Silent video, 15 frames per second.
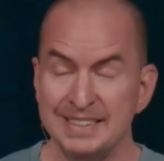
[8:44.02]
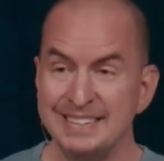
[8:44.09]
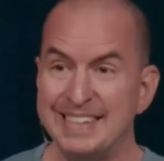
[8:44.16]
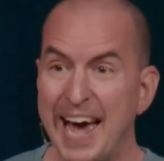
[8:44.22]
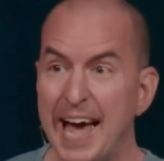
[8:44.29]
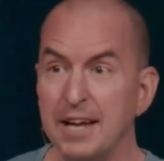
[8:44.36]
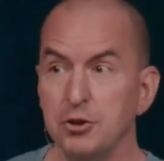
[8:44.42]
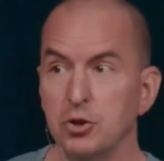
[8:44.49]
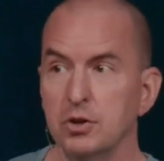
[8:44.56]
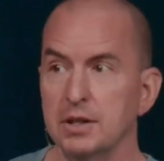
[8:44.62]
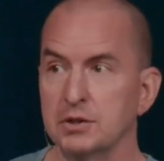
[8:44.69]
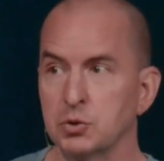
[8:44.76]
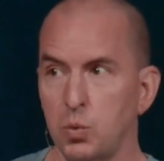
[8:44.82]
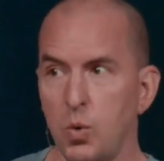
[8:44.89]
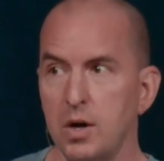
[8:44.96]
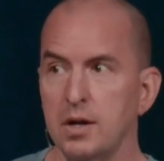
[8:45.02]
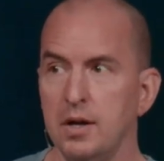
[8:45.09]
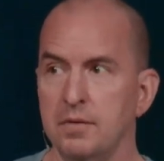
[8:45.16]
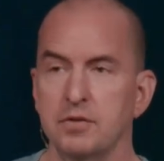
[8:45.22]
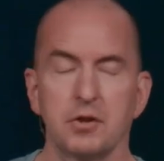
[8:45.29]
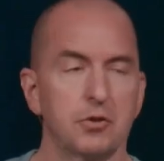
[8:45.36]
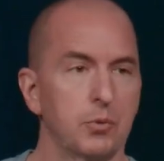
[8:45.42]
Daniel is one
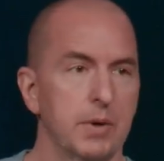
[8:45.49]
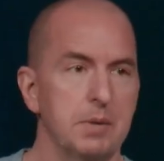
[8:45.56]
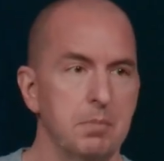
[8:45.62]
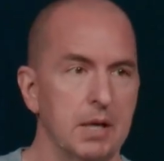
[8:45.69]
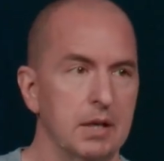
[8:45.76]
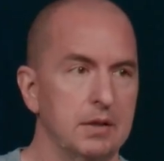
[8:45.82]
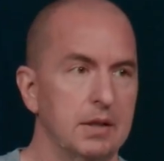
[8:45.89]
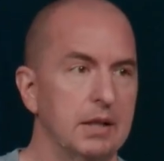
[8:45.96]
of the three men